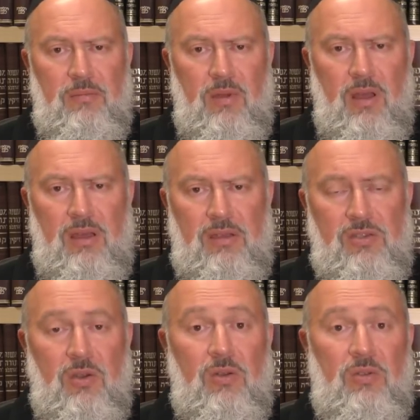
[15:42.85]
by
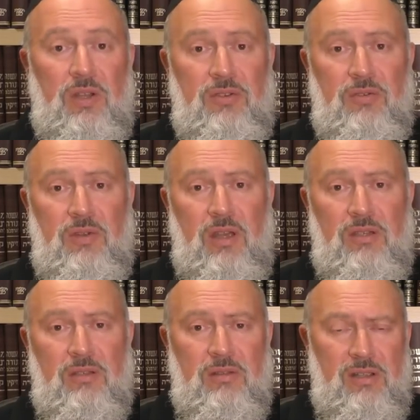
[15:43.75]
so-called
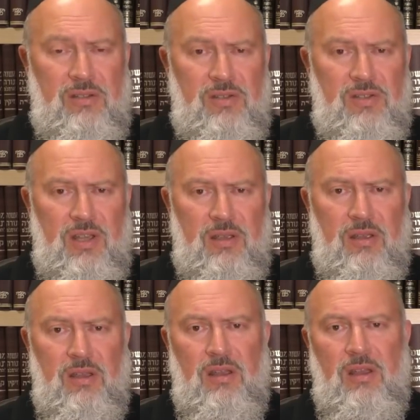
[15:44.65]
education, that is to say,